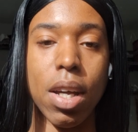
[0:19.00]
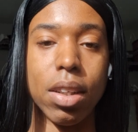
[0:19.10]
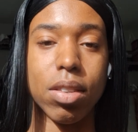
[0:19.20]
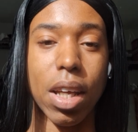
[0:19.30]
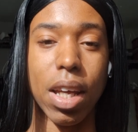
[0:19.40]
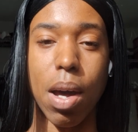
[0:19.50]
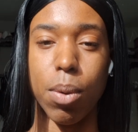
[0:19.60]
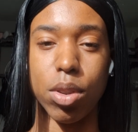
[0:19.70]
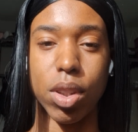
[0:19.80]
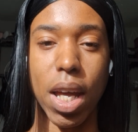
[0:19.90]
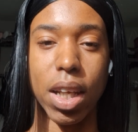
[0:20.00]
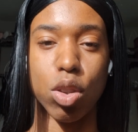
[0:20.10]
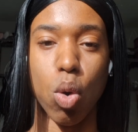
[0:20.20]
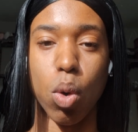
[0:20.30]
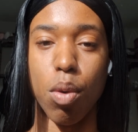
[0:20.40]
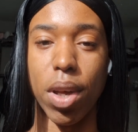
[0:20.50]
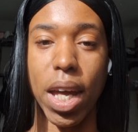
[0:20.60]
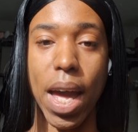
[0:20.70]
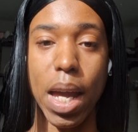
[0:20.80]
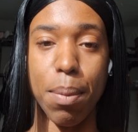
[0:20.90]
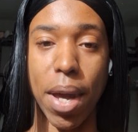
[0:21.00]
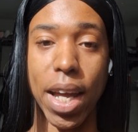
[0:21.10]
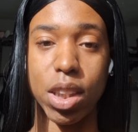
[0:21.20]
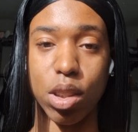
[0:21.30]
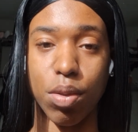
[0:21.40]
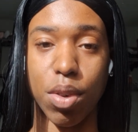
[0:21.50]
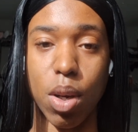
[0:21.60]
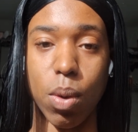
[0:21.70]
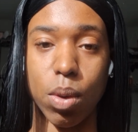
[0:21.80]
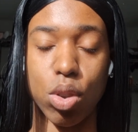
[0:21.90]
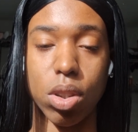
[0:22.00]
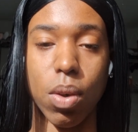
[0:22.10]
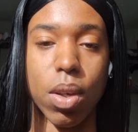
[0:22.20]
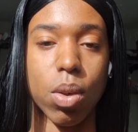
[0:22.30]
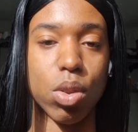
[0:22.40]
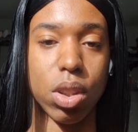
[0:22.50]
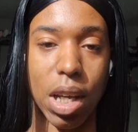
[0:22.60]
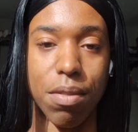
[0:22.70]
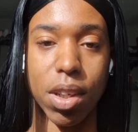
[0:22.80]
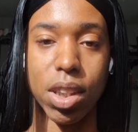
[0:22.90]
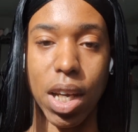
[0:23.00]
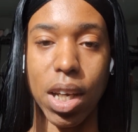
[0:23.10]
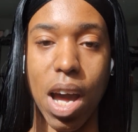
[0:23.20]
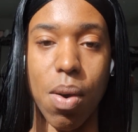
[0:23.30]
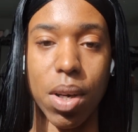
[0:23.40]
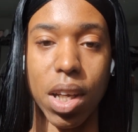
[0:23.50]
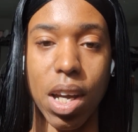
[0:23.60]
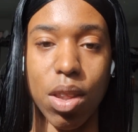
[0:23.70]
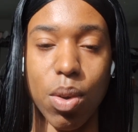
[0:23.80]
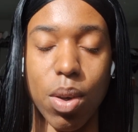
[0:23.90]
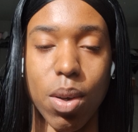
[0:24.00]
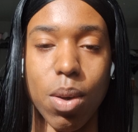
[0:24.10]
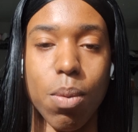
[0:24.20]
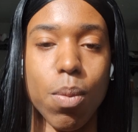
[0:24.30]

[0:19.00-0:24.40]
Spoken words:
it's like I would say a total of like 8 pages of notes, so it'll definitely take an hour to get through,